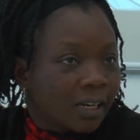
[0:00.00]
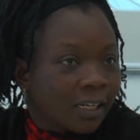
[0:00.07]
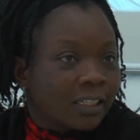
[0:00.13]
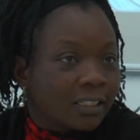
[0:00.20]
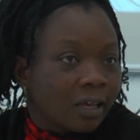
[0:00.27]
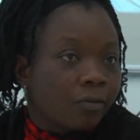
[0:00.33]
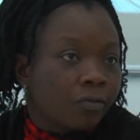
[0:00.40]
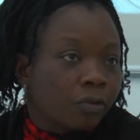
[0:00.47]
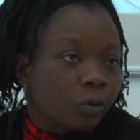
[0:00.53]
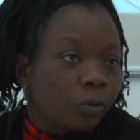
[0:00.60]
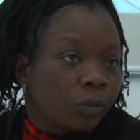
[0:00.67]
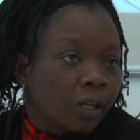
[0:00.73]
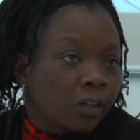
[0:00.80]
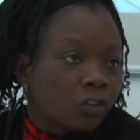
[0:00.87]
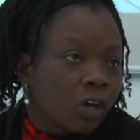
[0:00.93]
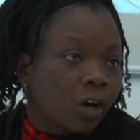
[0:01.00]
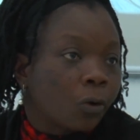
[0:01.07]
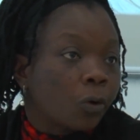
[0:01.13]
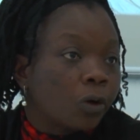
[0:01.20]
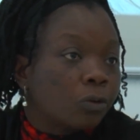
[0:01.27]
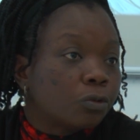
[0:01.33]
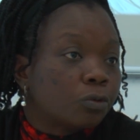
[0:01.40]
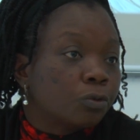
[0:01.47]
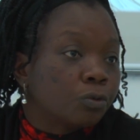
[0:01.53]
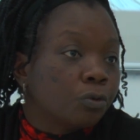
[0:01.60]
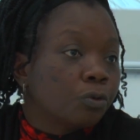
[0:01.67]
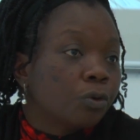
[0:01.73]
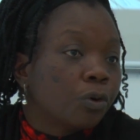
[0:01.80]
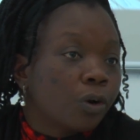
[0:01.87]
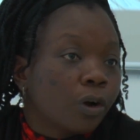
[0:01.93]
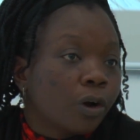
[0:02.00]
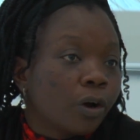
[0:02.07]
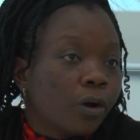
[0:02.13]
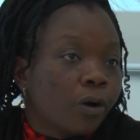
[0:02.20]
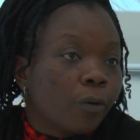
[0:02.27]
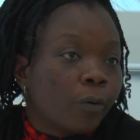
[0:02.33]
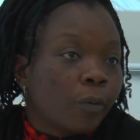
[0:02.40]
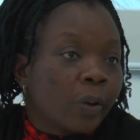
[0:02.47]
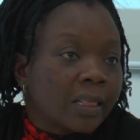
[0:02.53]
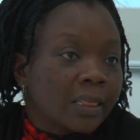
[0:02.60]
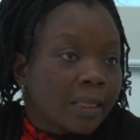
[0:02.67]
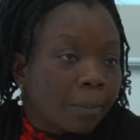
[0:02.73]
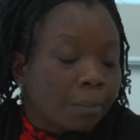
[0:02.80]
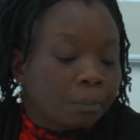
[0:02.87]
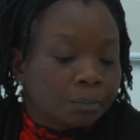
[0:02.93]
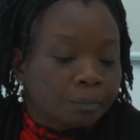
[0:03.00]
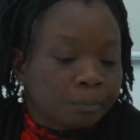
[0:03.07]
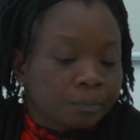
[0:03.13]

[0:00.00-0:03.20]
interview that you are going to do with them.